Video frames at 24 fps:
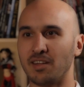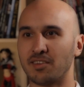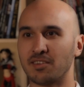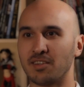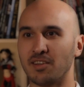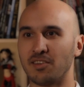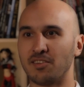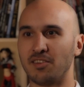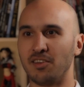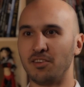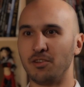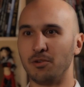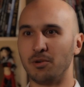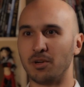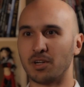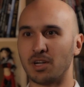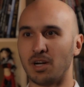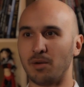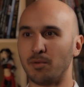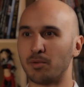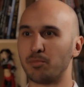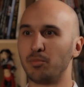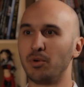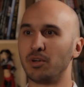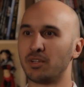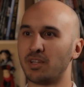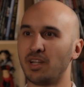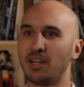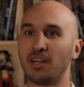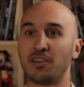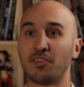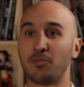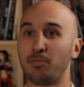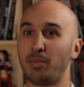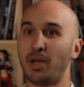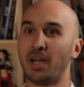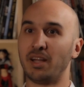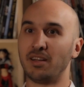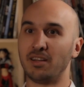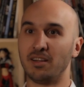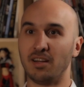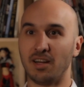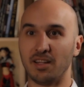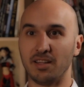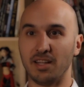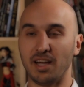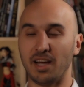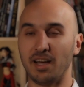asked us to do a comic book that
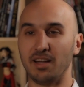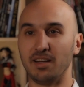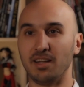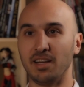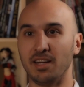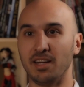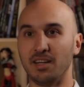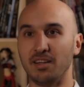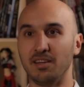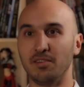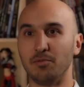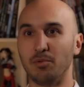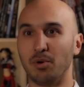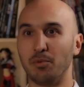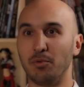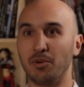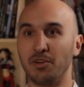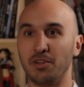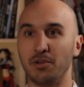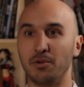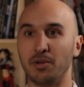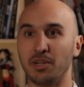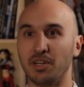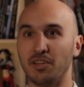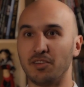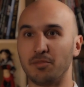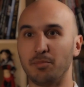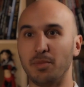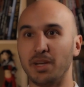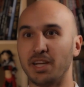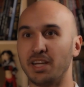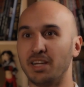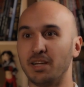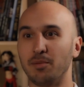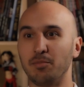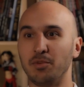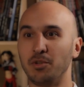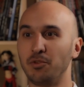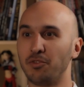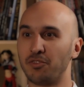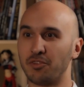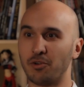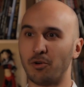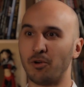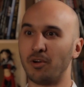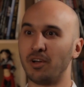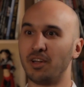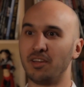expanded on that, and what we're doing is making up new
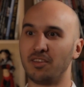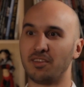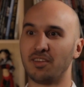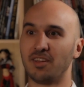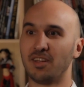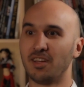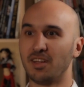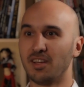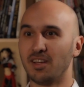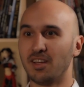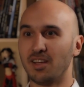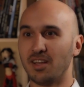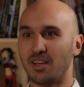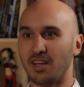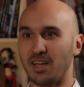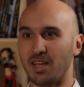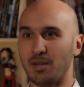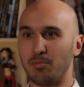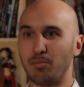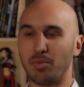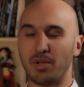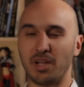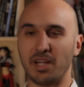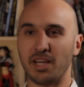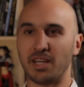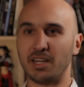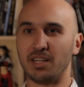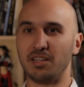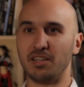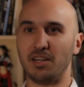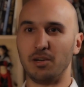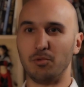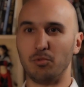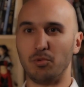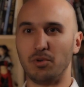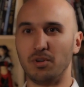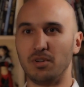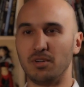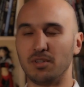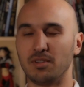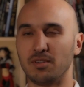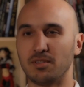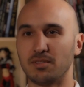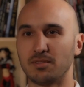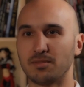stories and playing in their world.